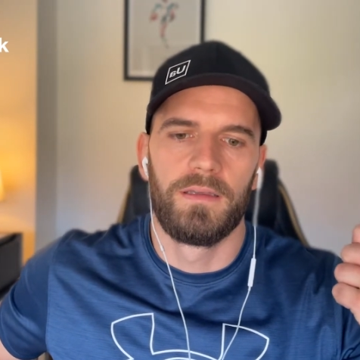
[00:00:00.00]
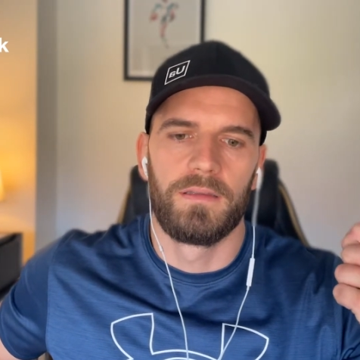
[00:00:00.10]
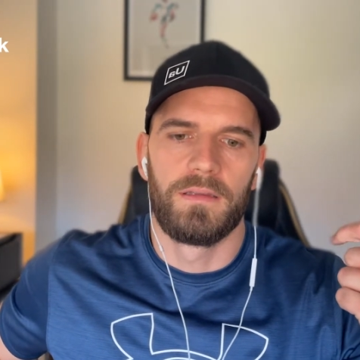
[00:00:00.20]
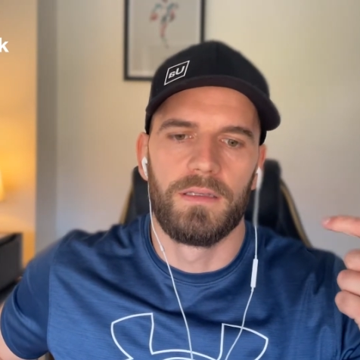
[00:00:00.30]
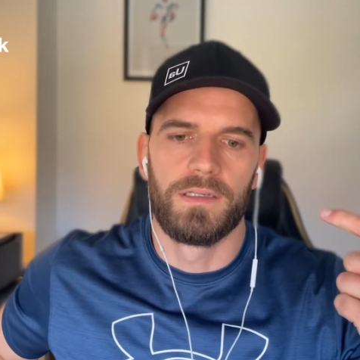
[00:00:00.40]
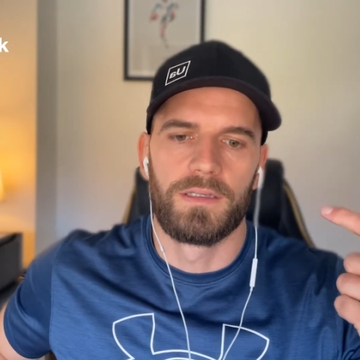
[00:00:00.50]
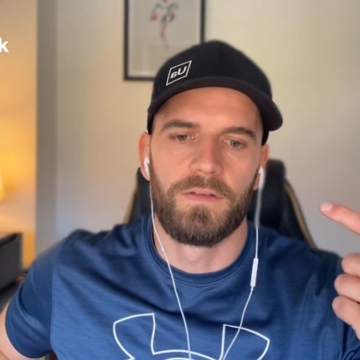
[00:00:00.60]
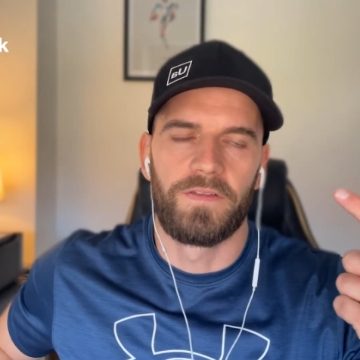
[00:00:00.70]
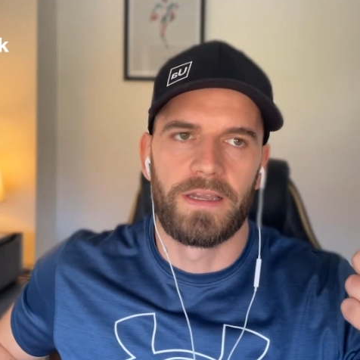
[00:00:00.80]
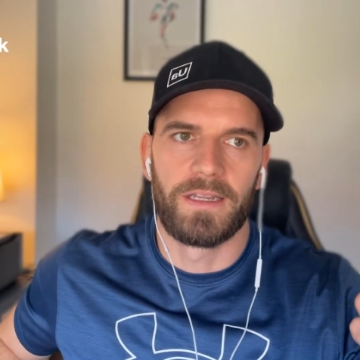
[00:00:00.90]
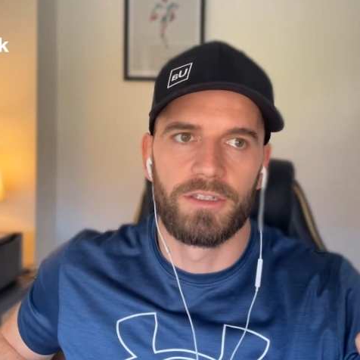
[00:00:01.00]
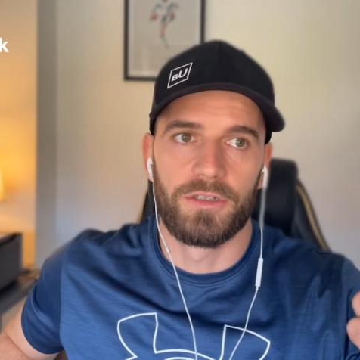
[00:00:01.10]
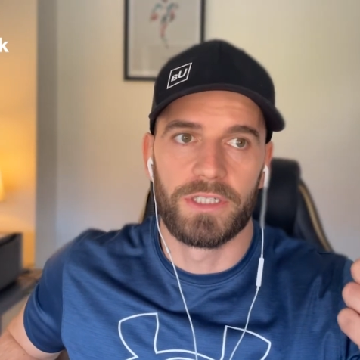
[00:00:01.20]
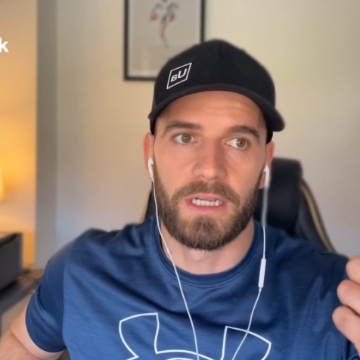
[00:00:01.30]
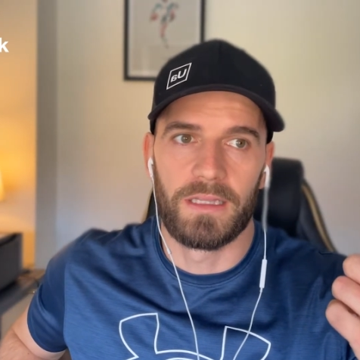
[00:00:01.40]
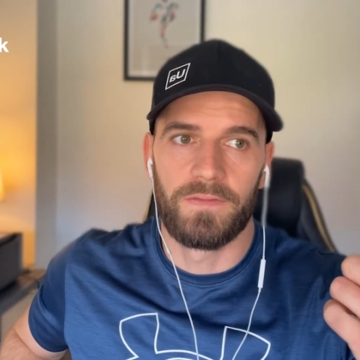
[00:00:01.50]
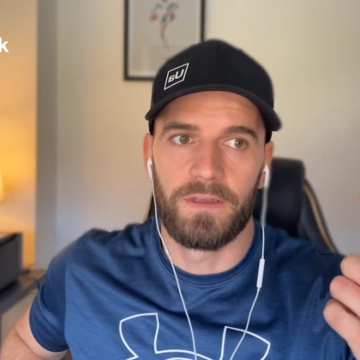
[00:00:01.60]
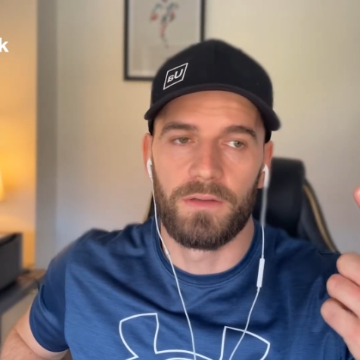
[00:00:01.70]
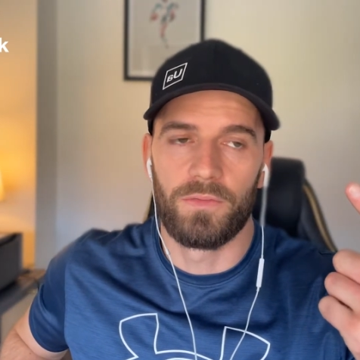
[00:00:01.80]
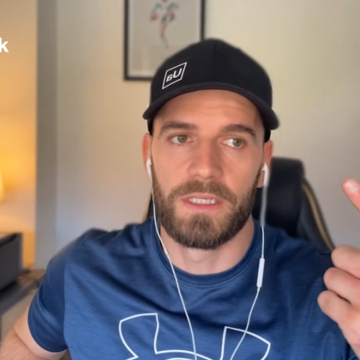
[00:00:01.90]
There's the financial side of
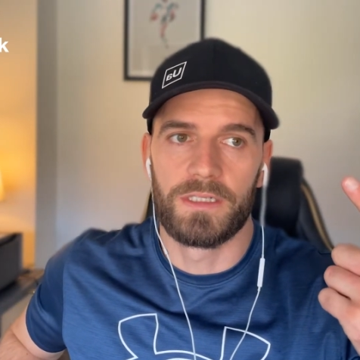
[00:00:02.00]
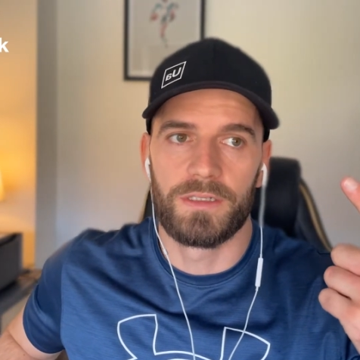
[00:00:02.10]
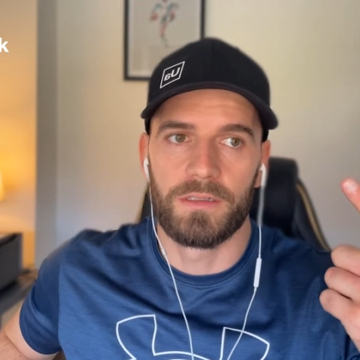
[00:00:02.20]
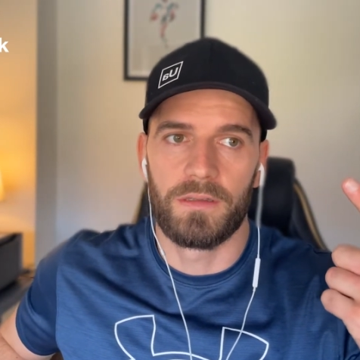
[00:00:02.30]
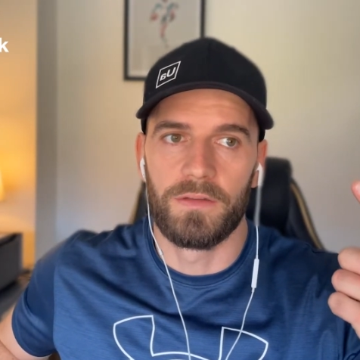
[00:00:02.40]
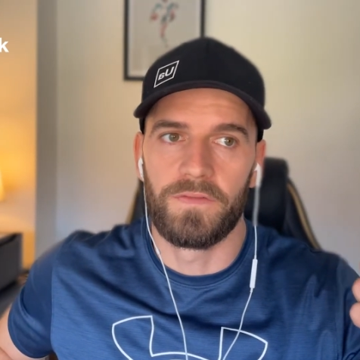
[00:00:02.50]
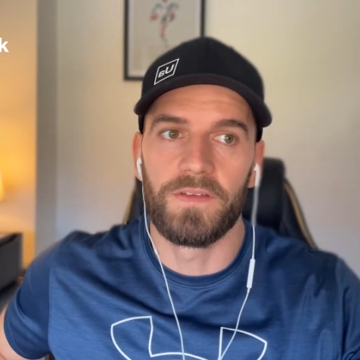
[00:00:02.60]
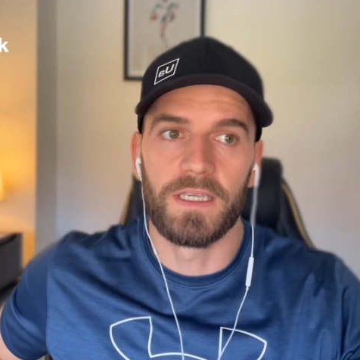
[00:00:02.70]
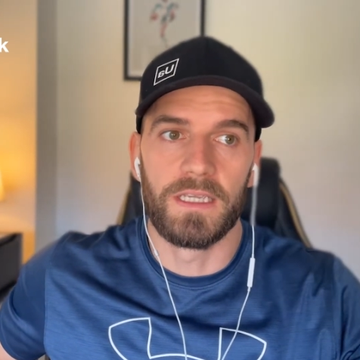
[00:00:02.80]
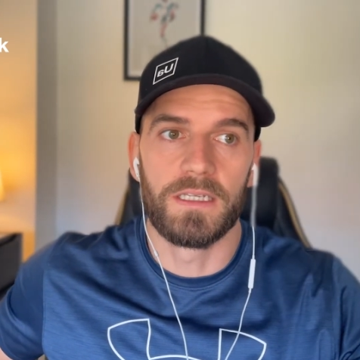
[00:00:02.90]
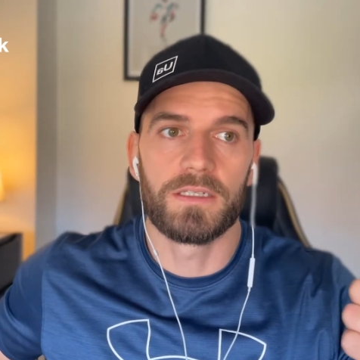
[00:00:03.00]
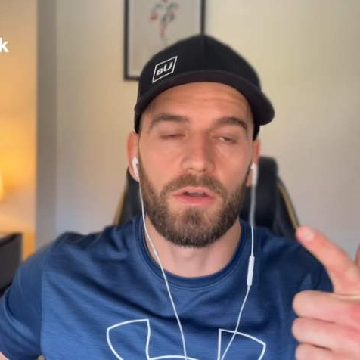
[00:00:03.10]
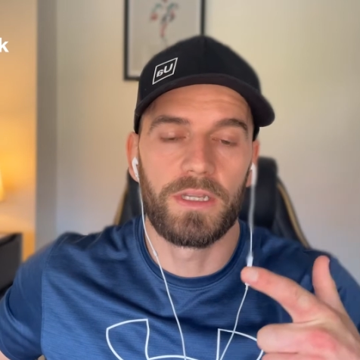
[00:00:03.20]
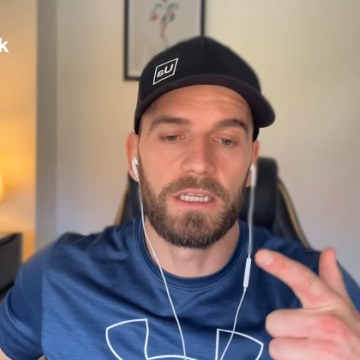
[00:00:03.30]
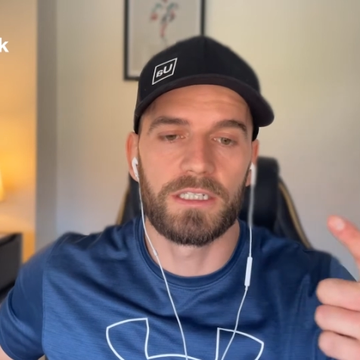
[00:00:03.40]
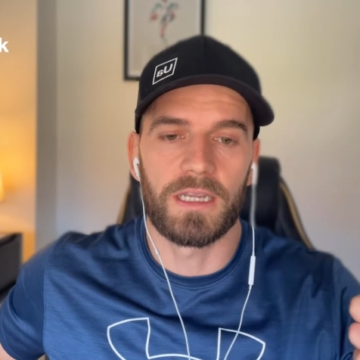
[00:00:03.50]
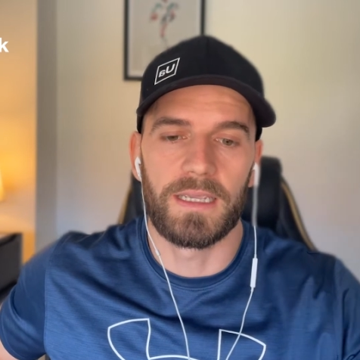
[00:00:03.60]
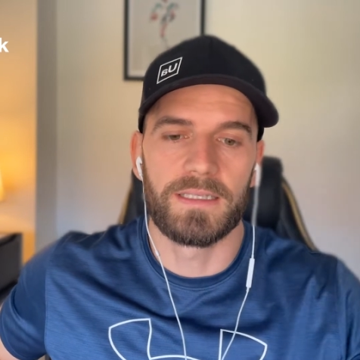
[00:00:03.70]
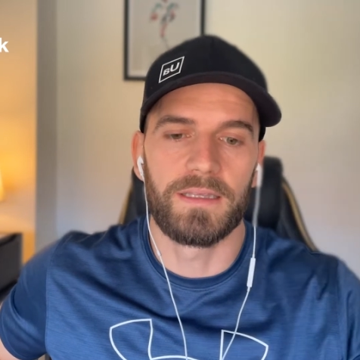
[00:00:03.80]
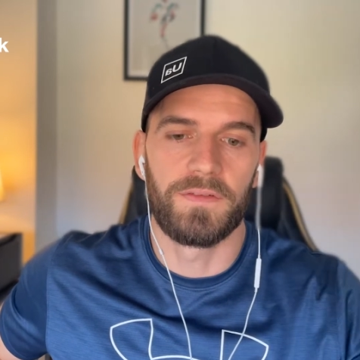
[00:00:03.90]
it, which the fees on each
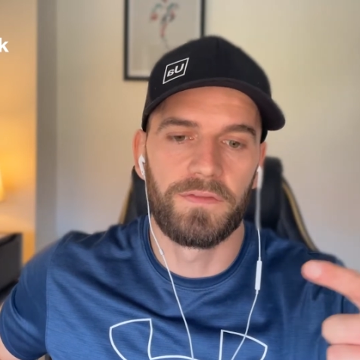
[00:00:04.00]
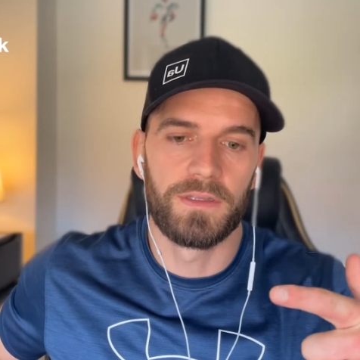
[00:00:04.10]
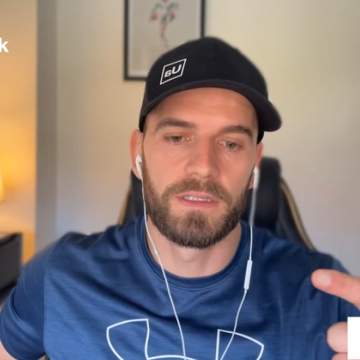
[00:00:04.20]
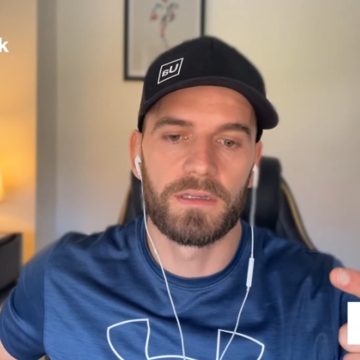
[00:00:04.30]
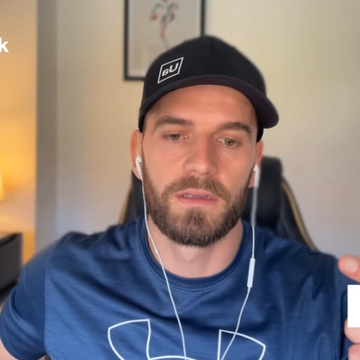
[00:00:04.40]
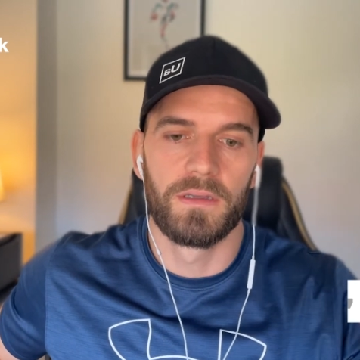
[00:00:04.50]
site are different.